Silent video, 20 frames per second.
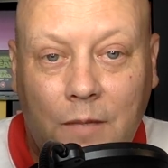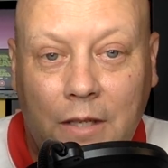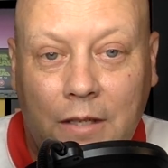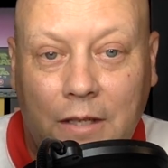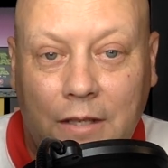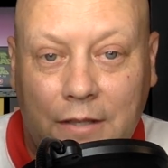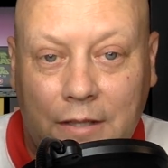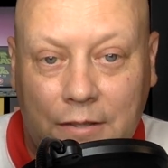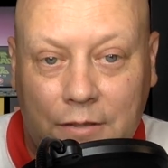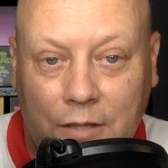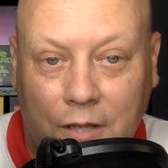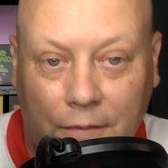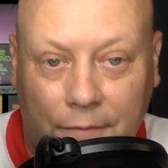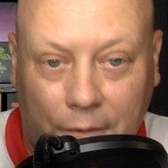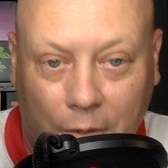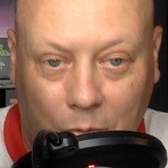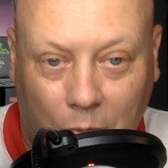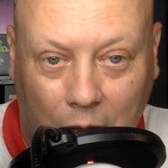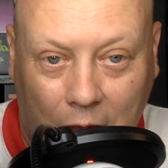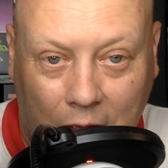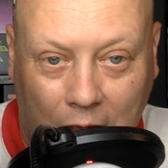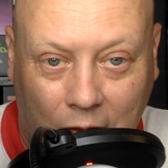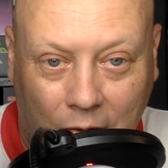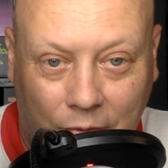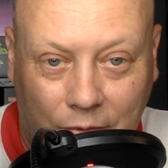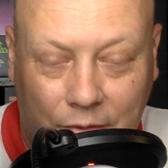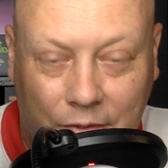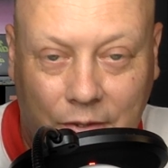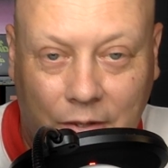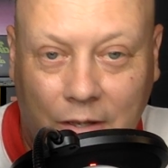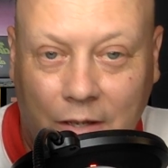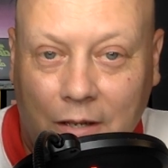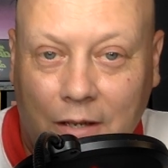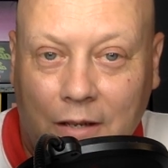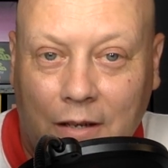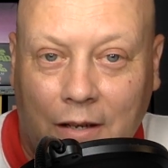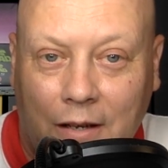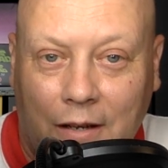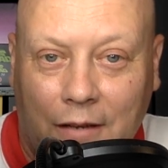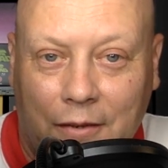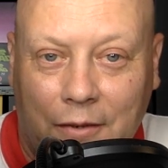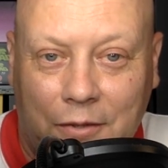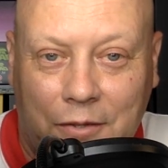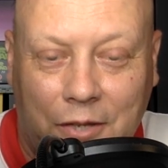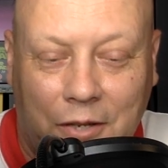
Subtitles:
get this off the ground. There's